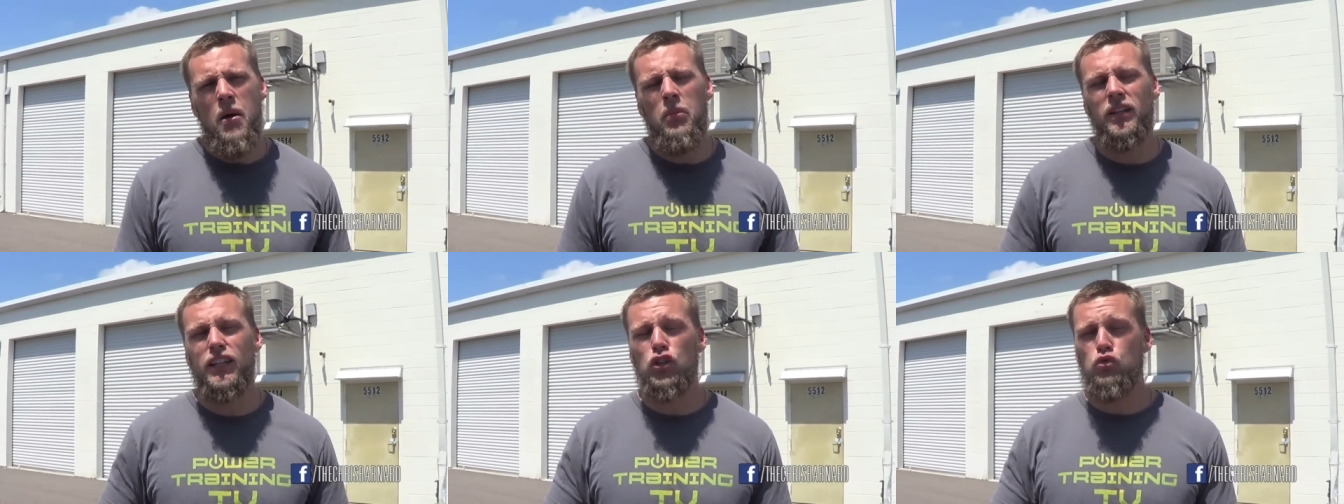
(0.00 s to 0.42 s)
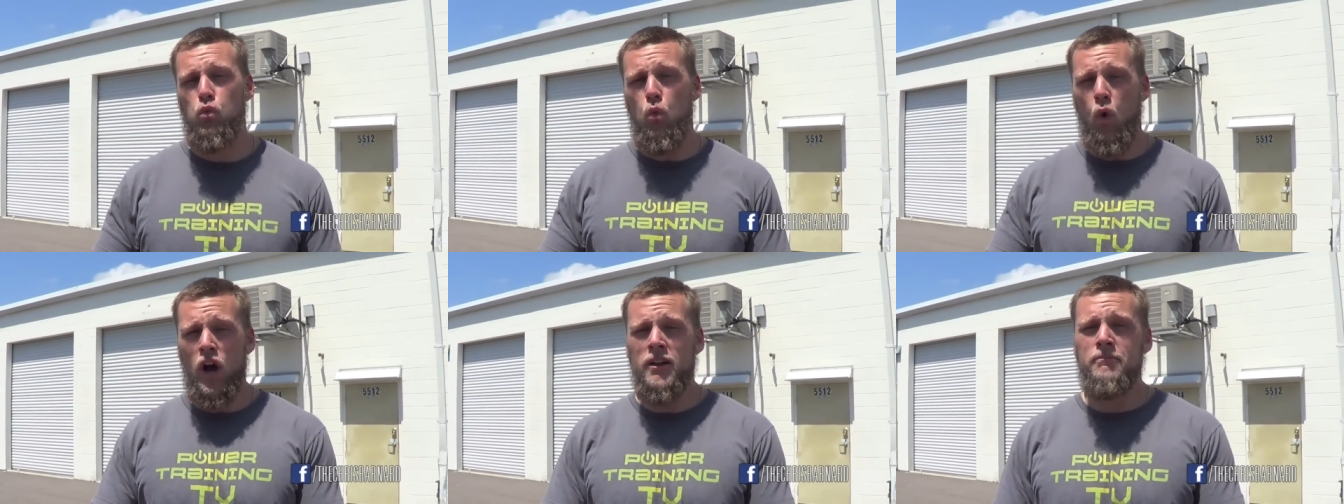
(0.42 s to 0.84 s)
But there's
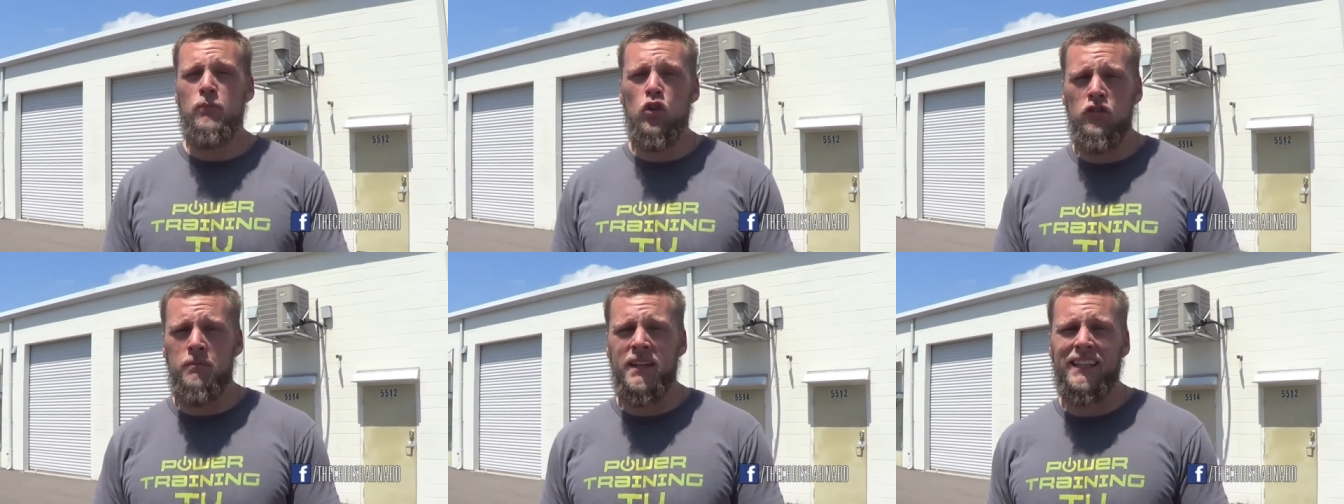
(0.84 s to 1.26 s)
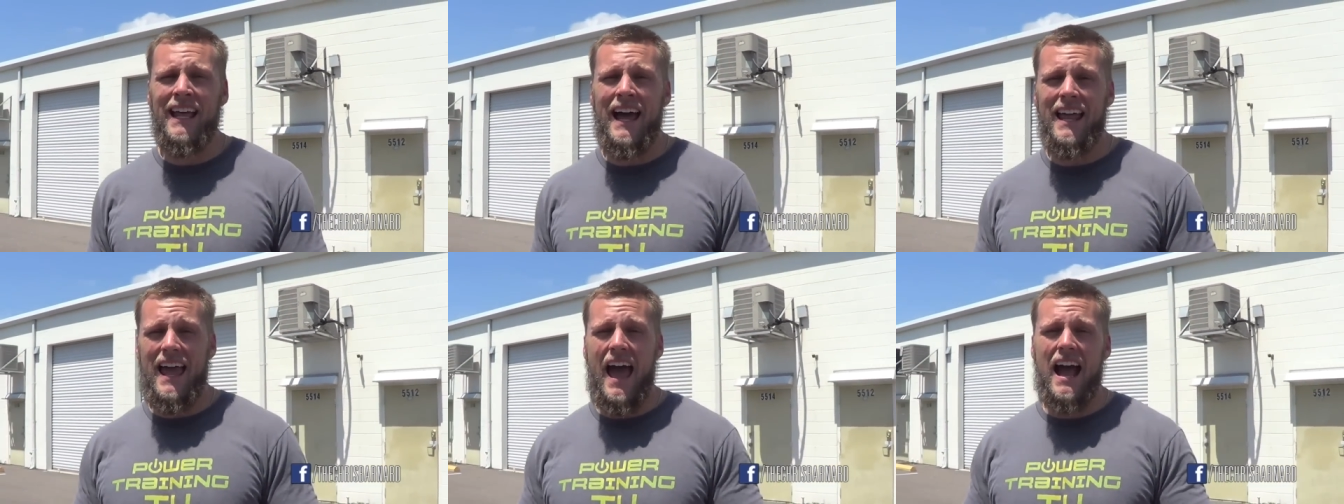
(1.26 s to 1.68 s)
one movement
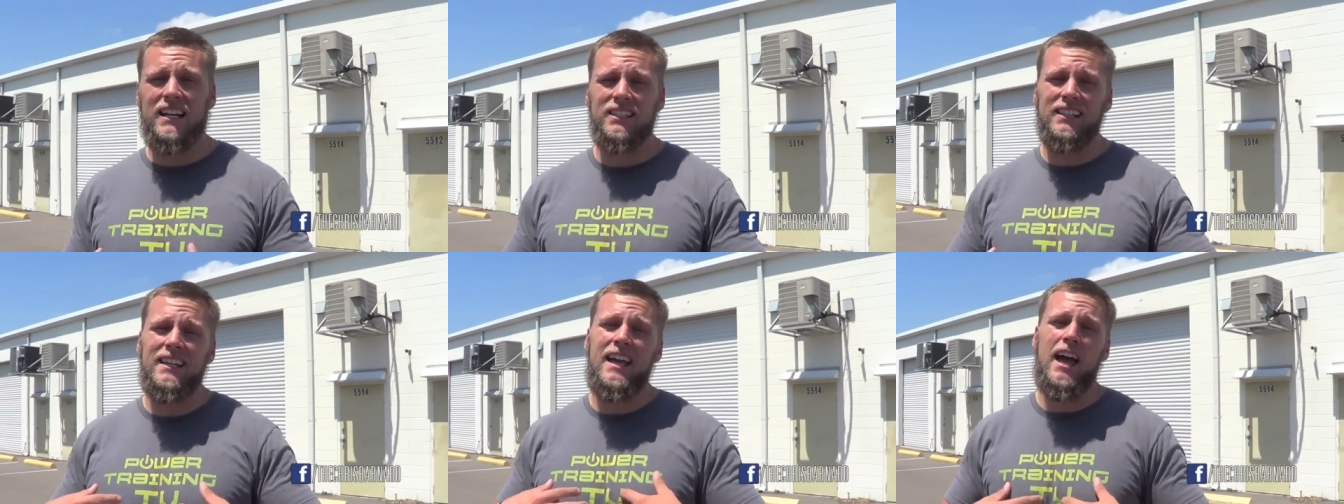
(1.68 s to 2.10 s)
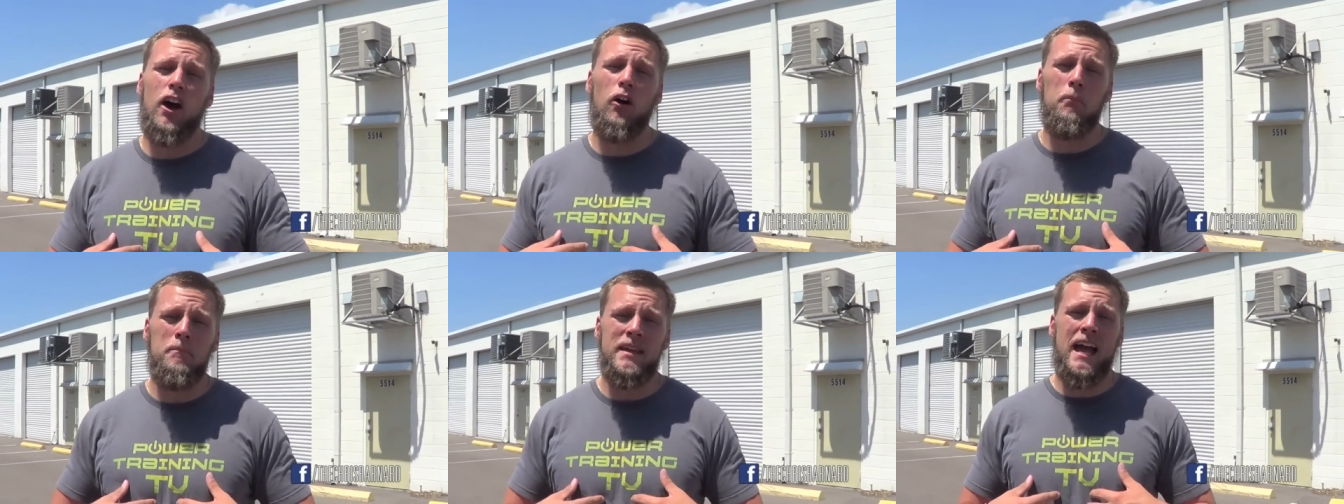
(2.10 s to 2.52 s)
that actually
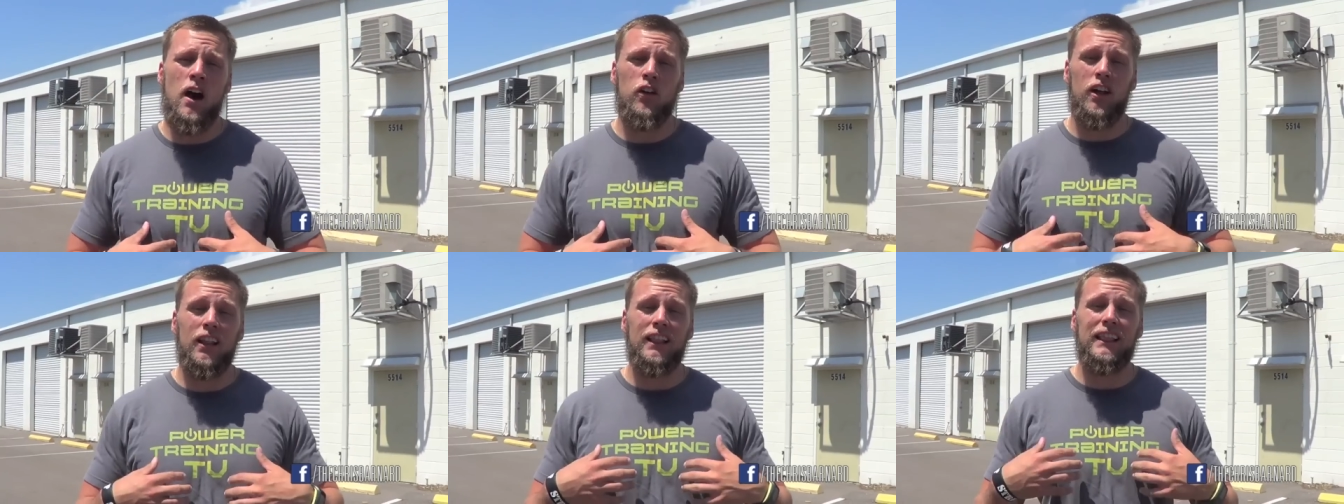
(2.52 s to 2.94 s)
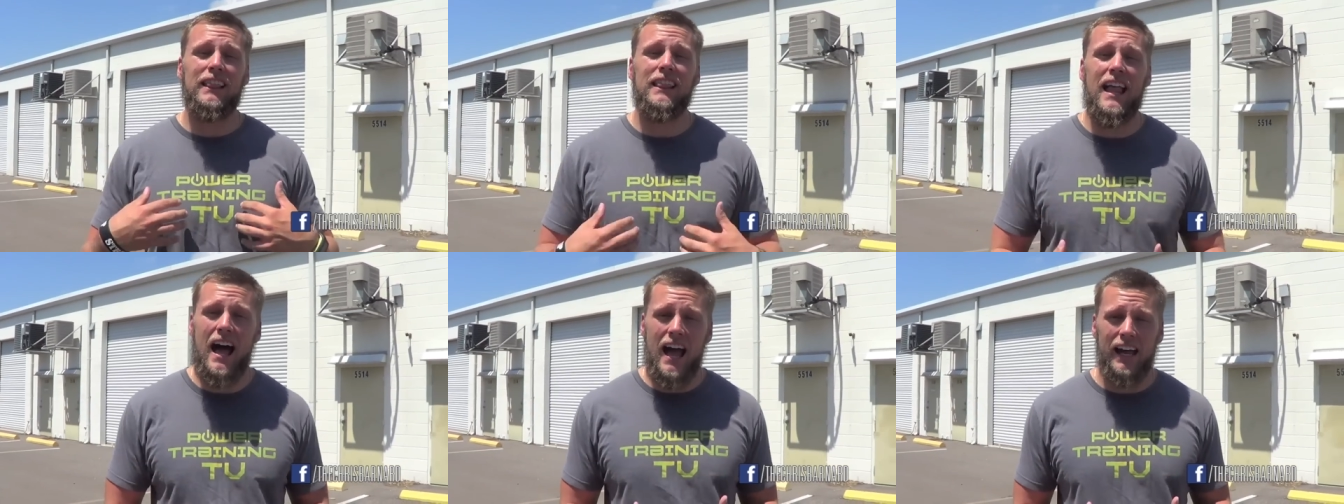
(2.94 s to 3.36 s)
helped me out a
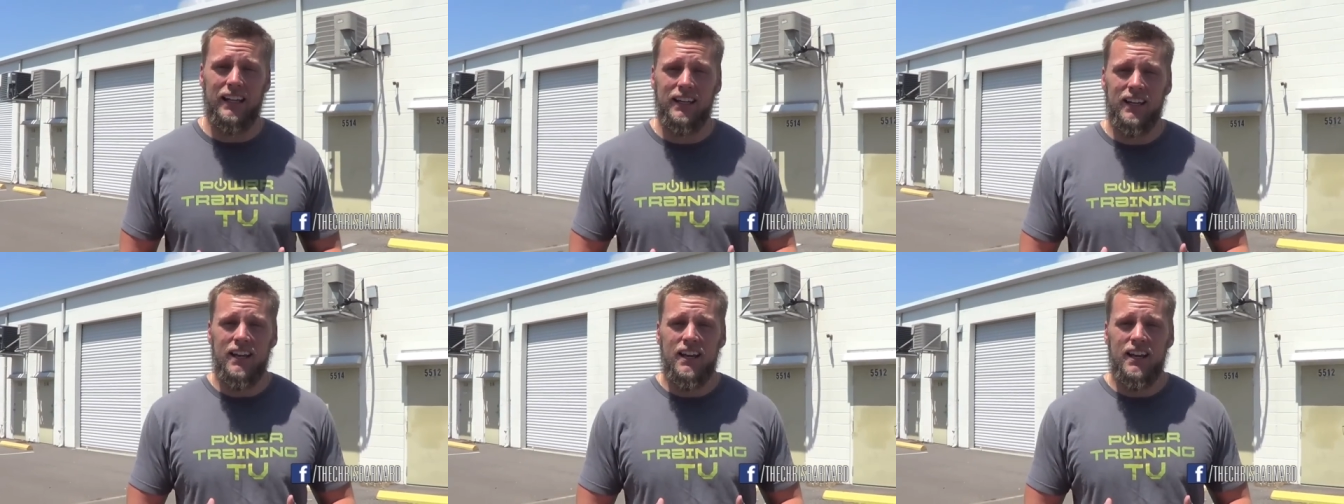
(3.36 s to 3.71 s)
lot